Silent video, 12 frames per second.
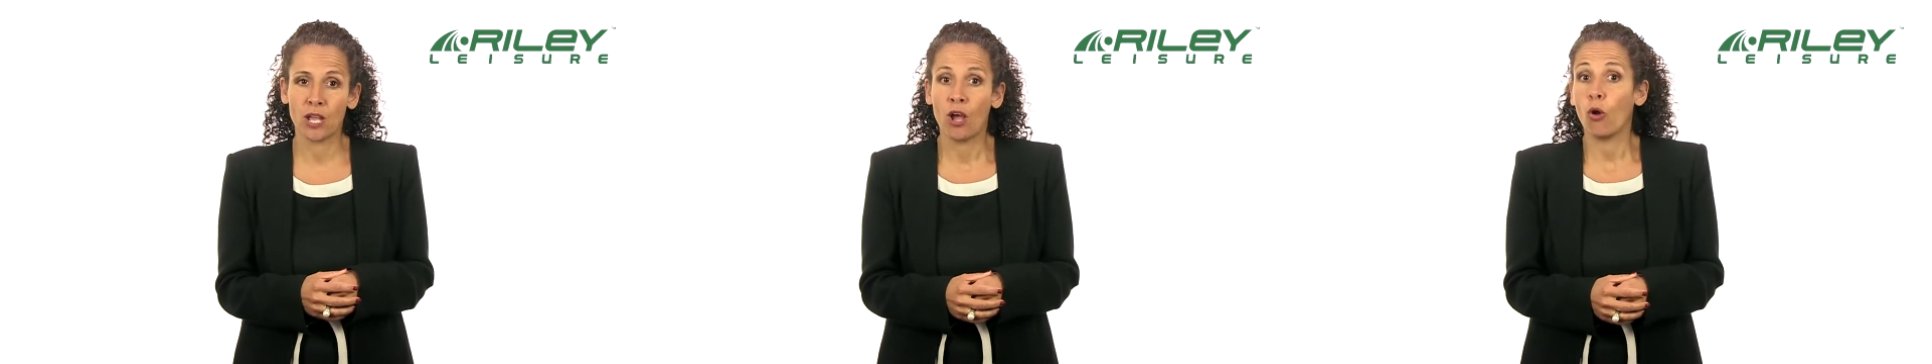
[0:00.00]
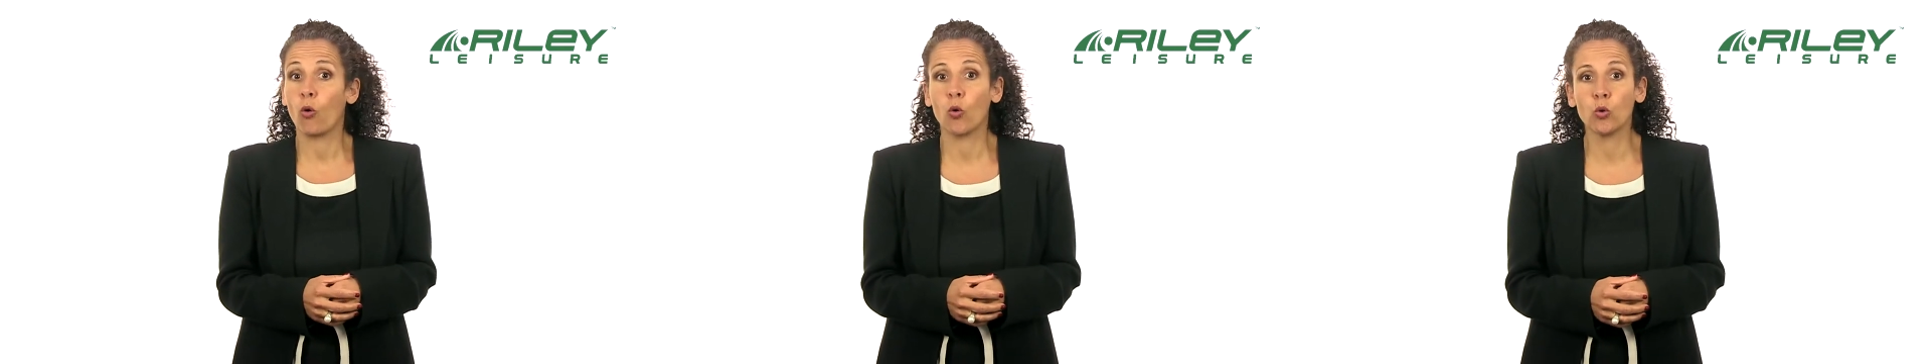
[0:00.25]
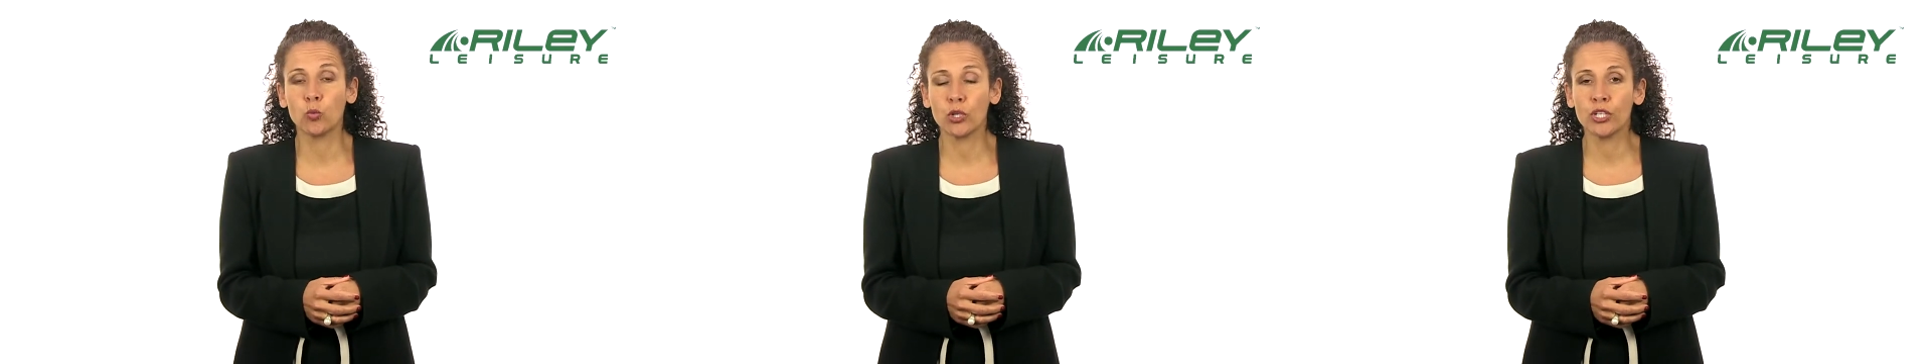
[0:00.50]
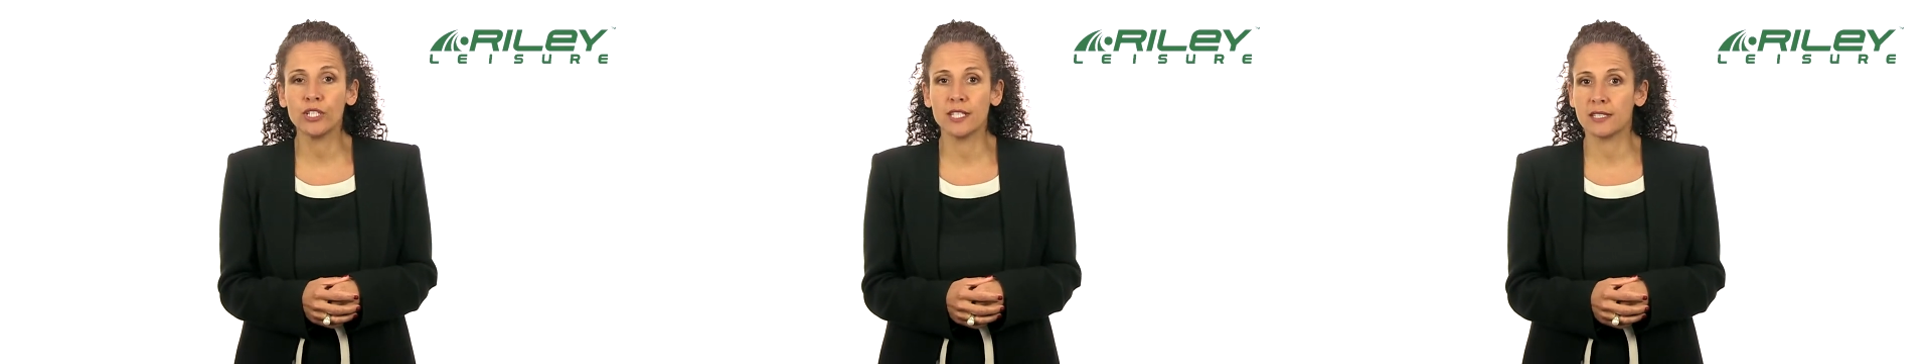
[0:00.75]
All
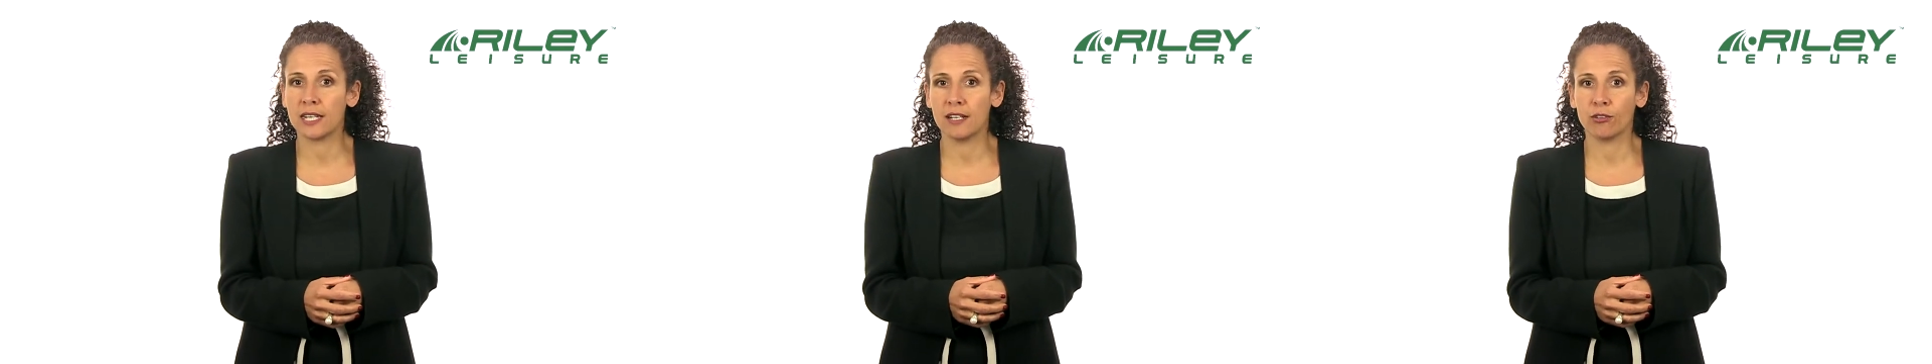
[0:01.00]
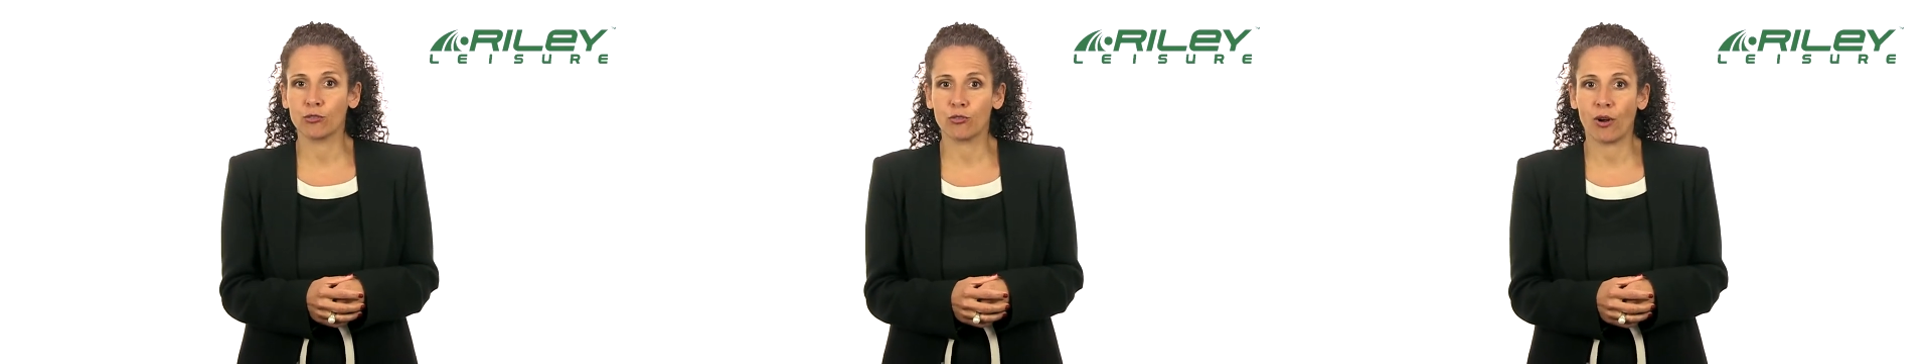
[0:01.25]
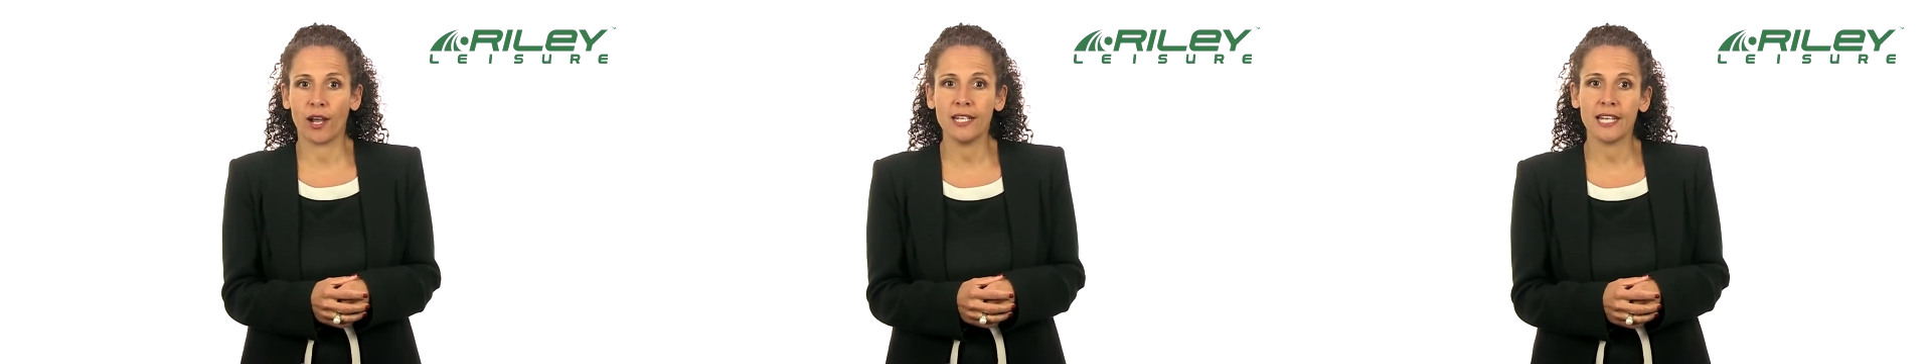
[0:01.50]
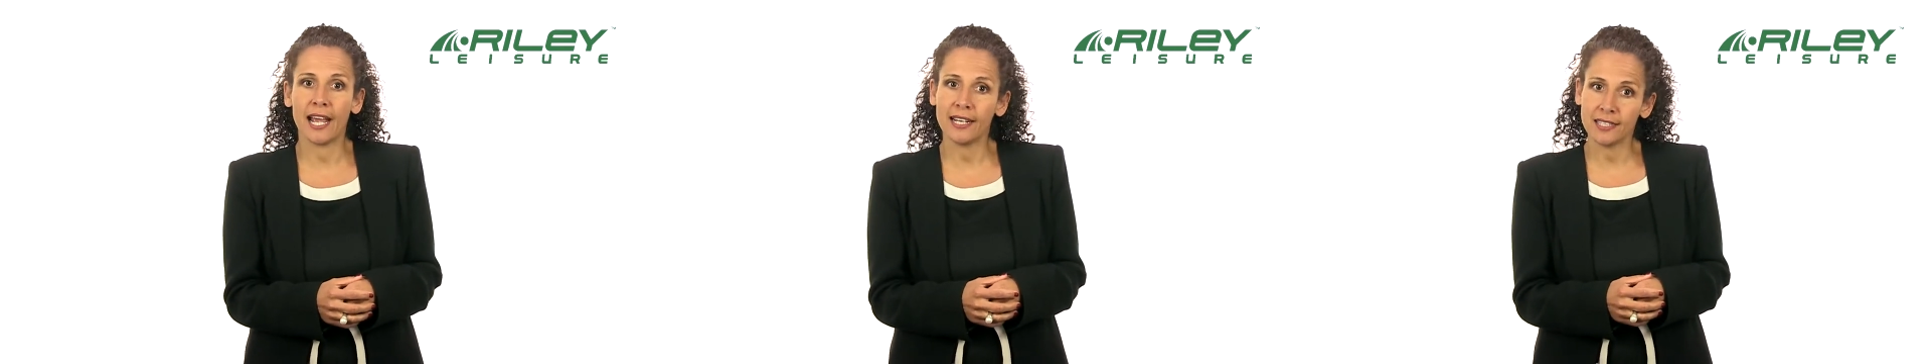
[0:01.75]
wood is kiln-dried
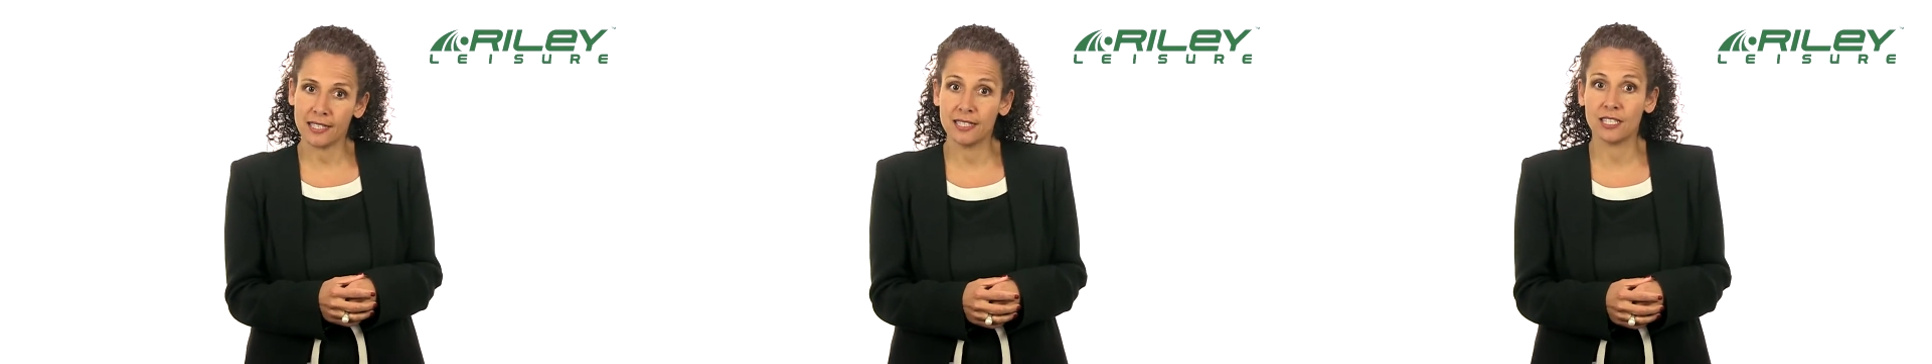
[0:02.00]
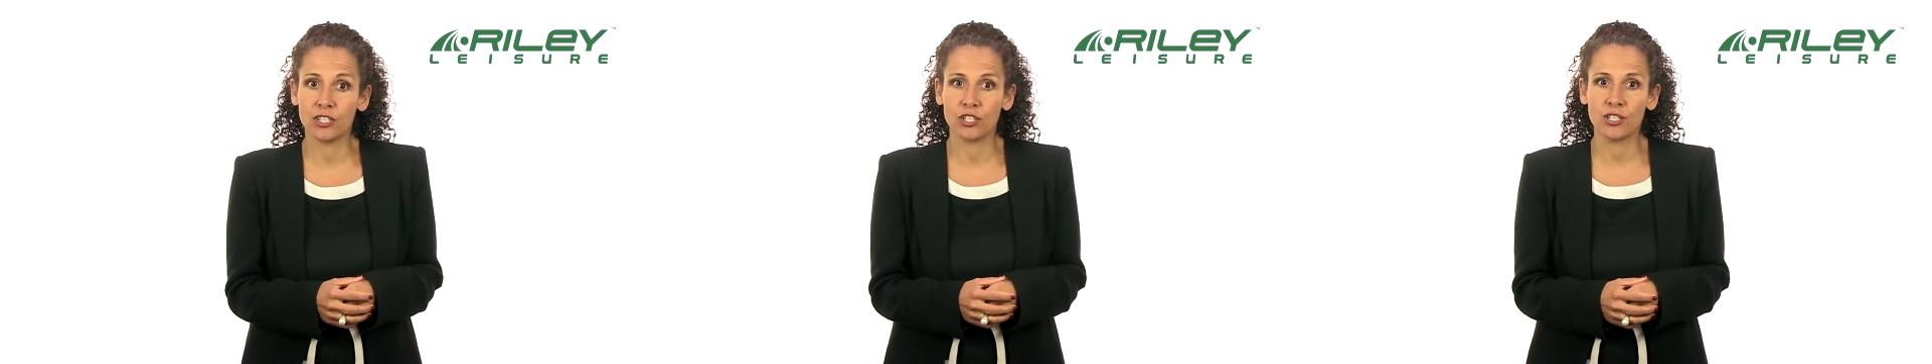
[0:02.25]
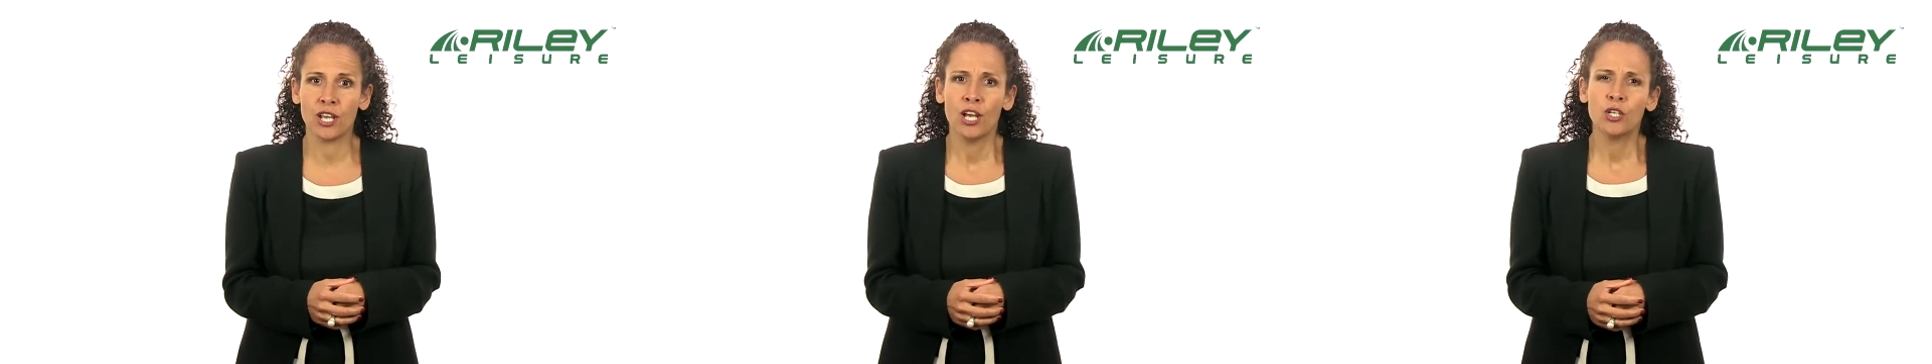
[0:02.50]
and conditioned